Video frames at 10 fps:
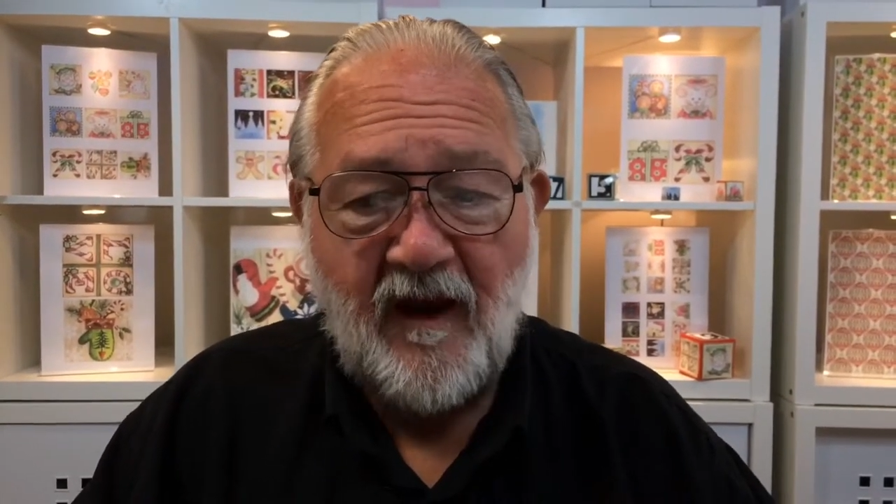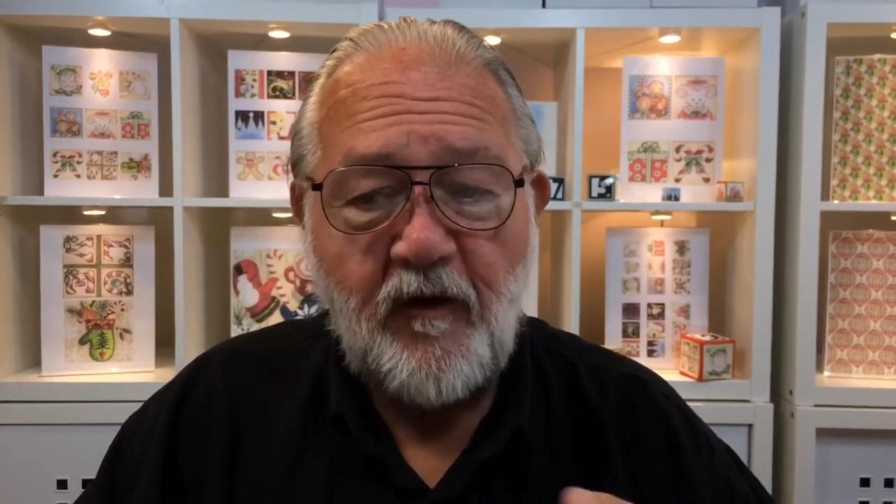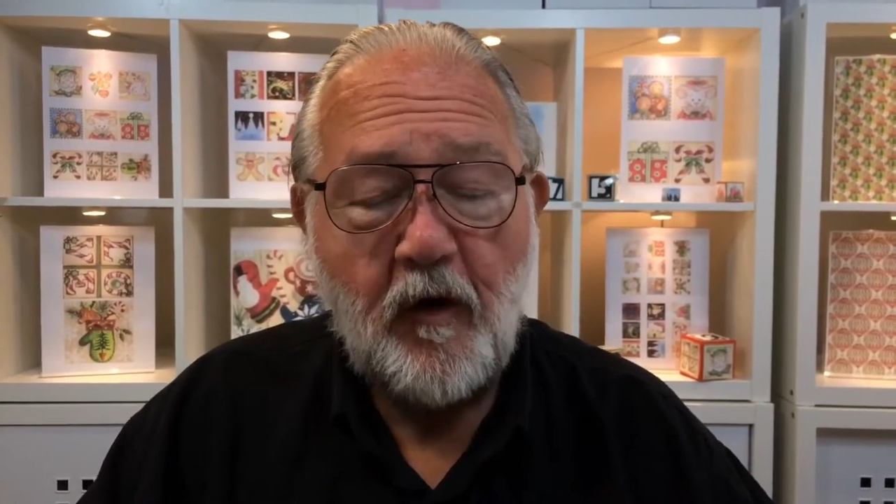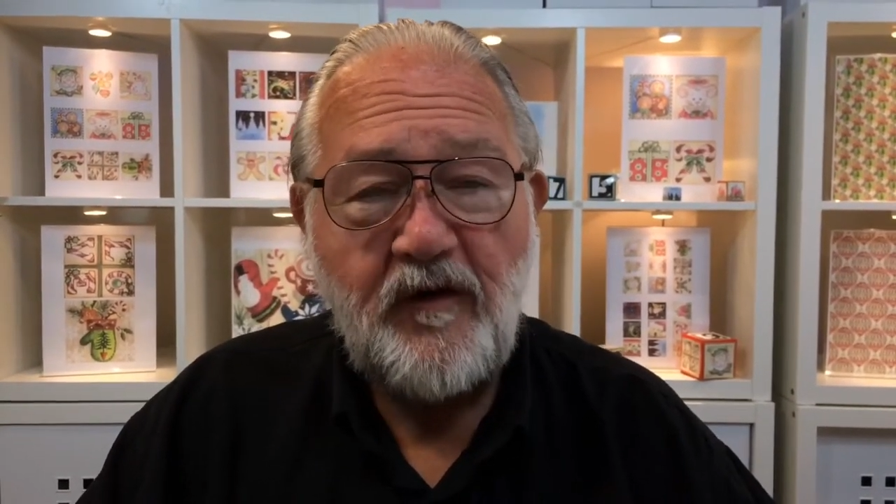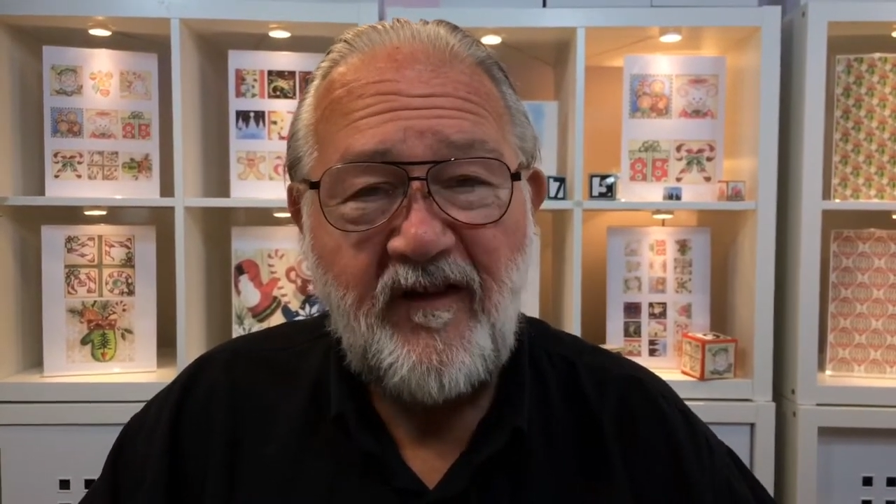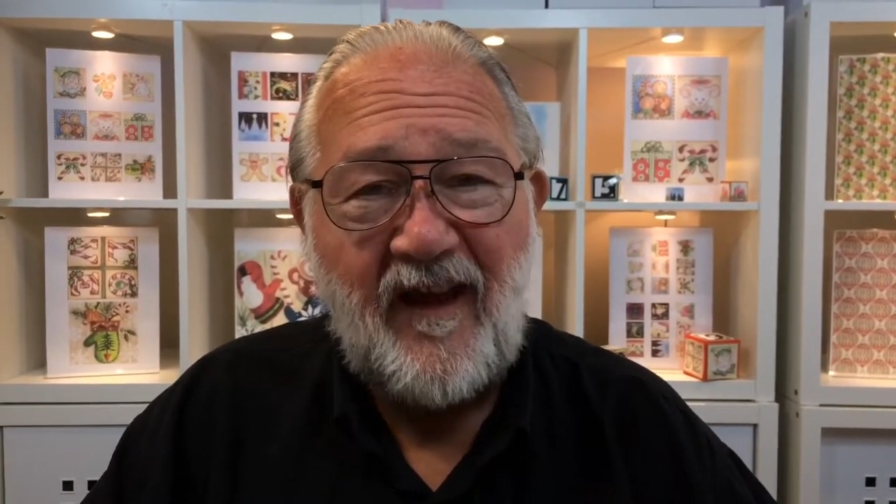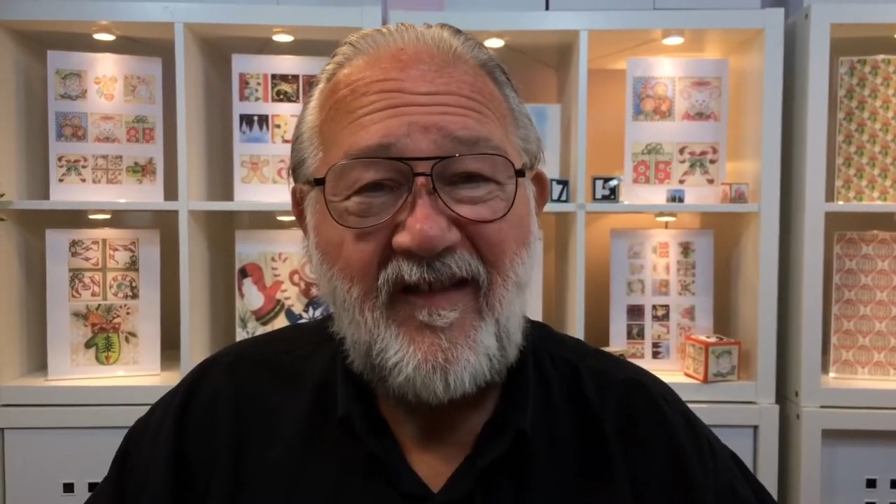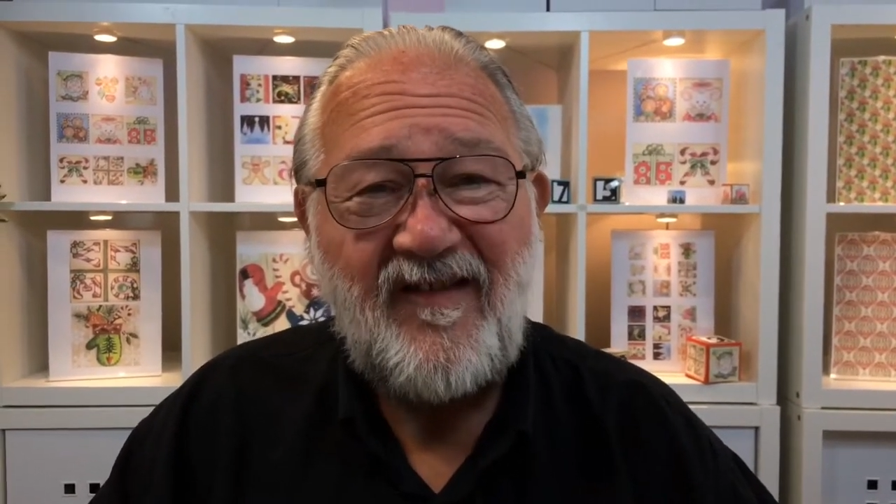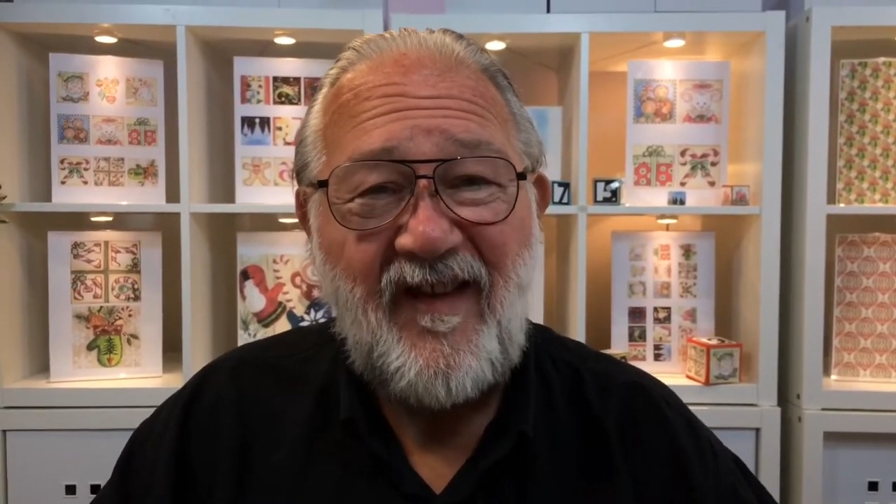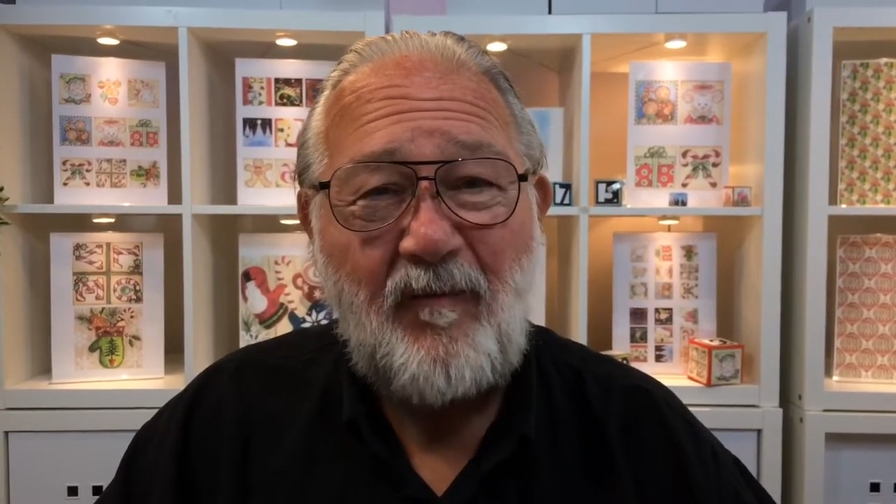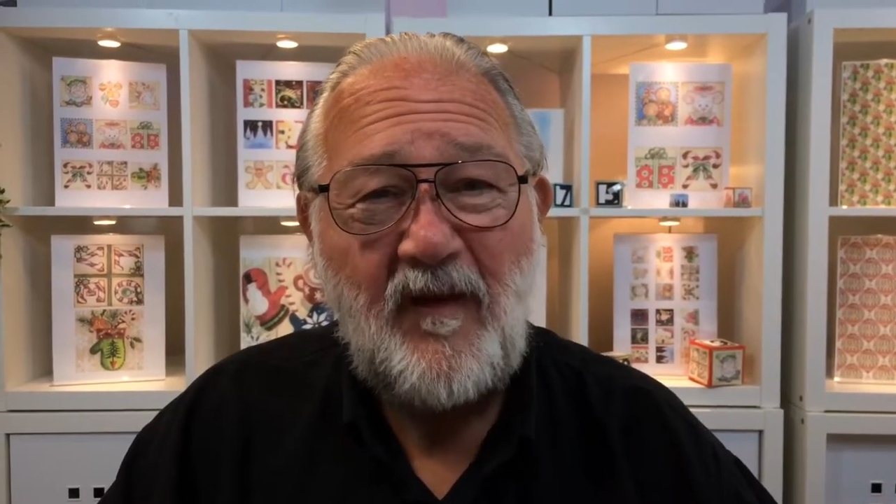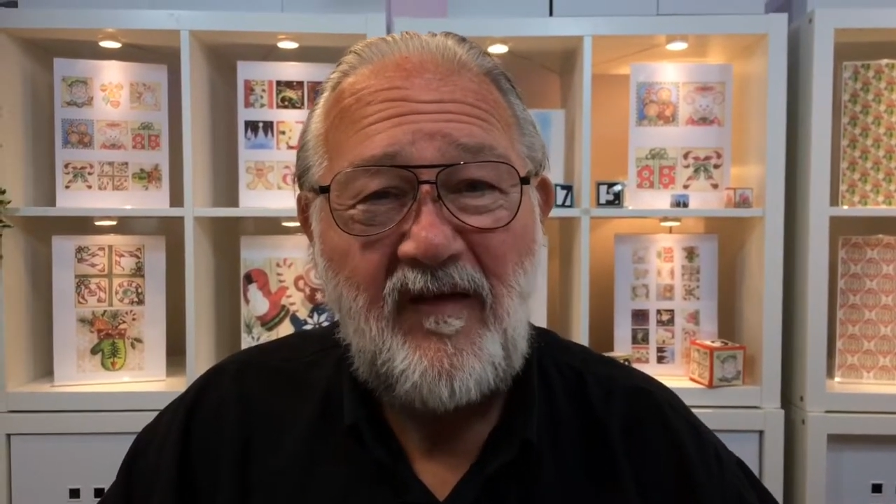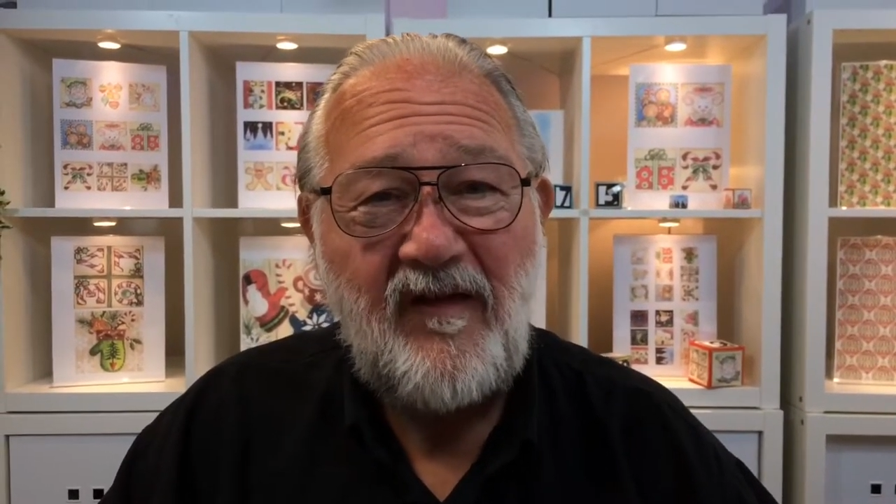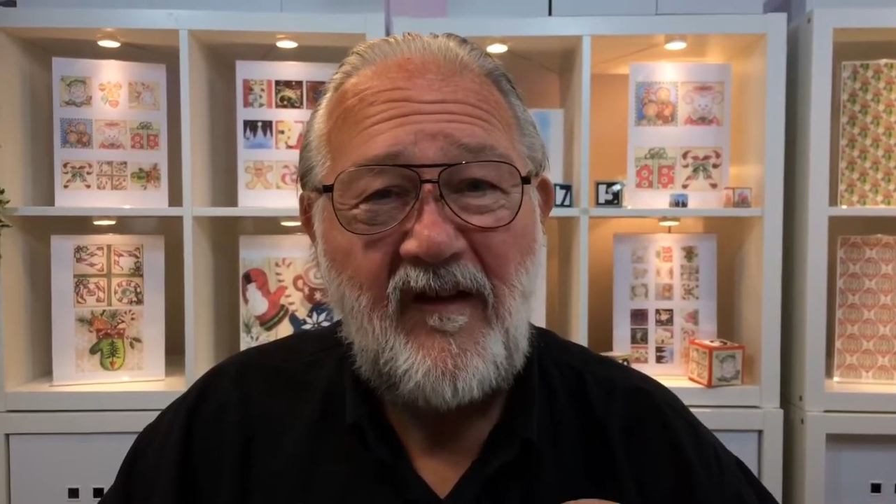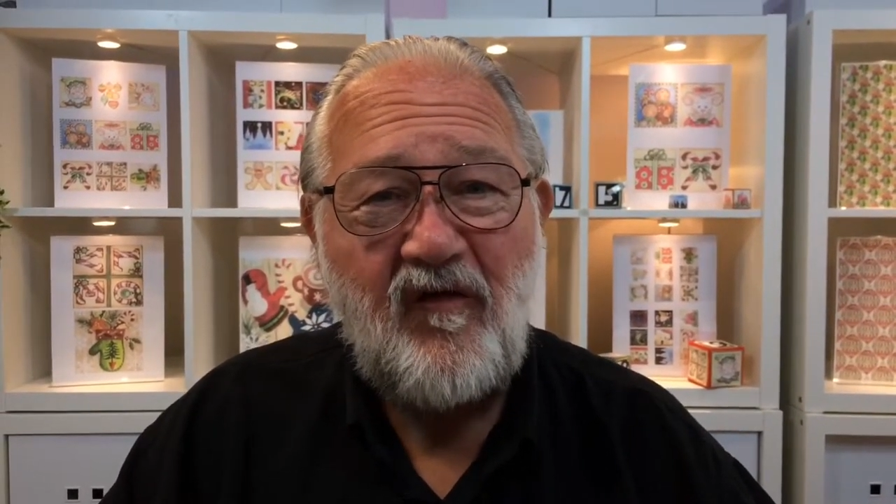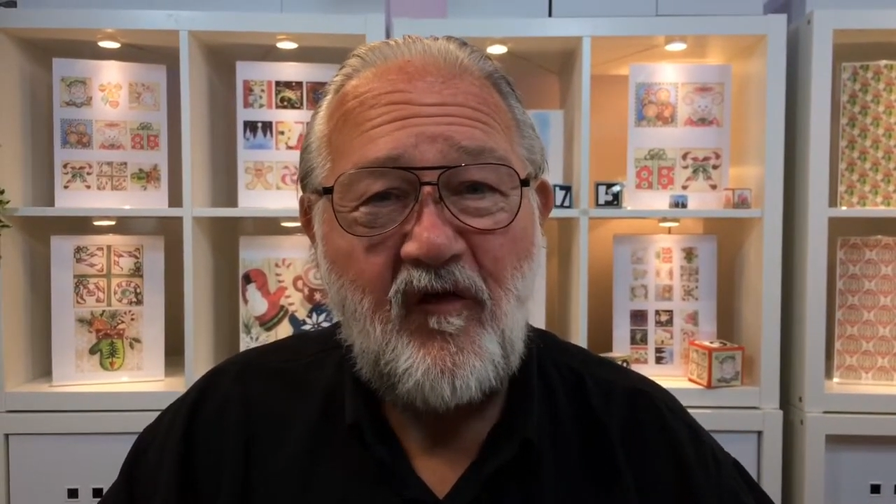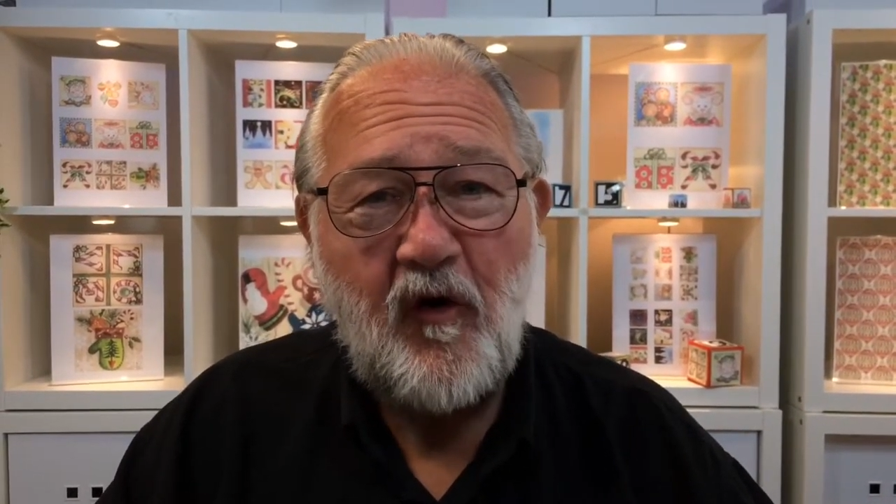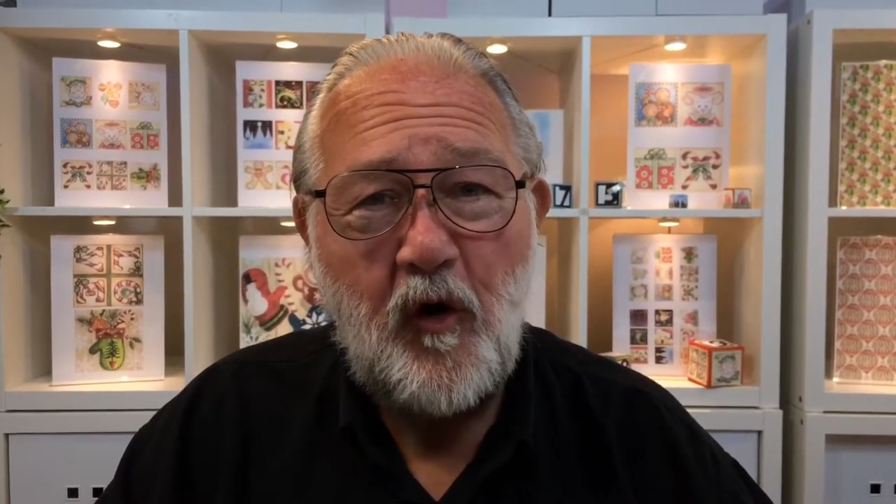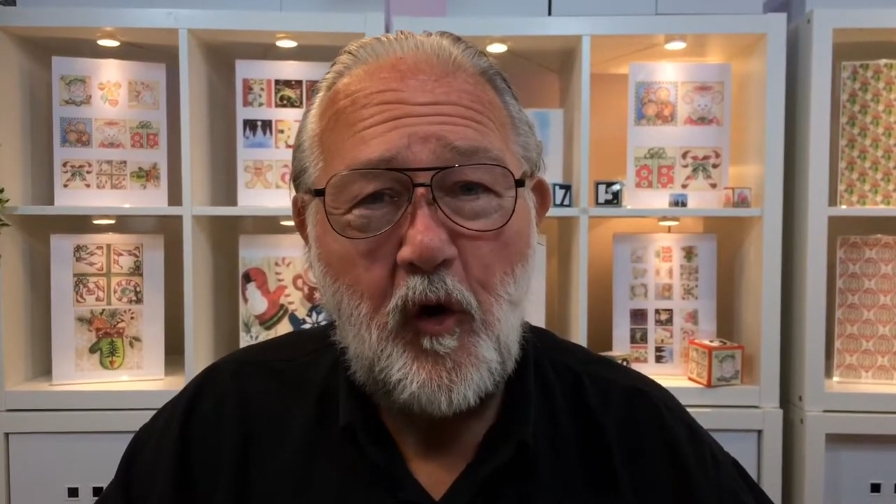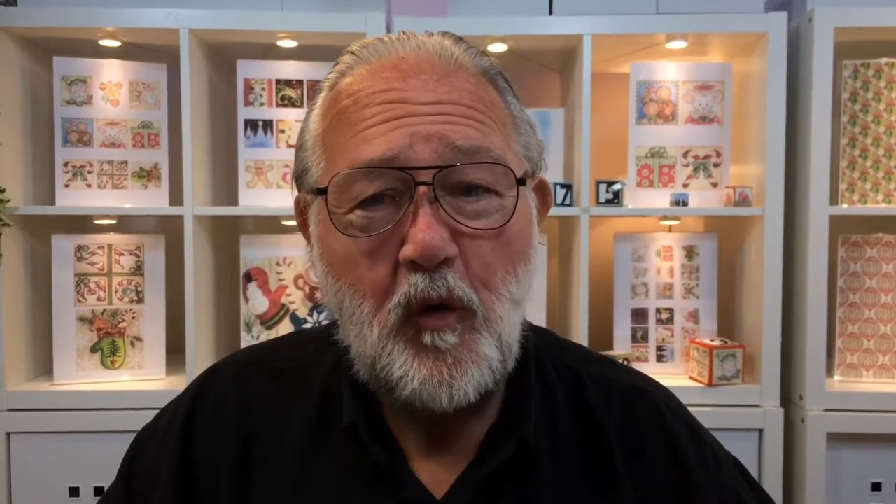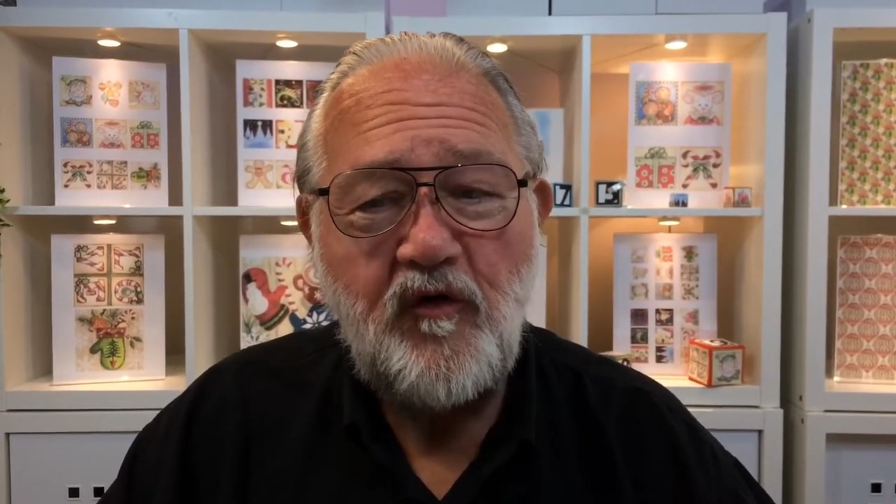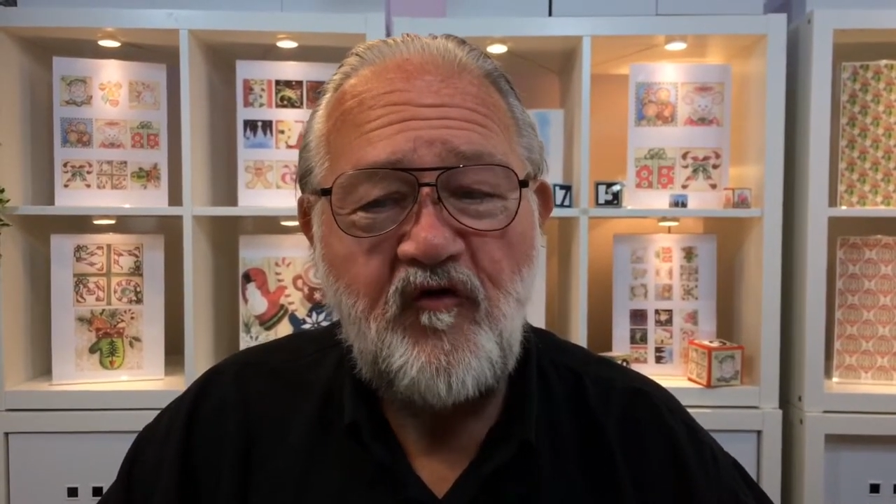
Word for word: Now you're going to get 72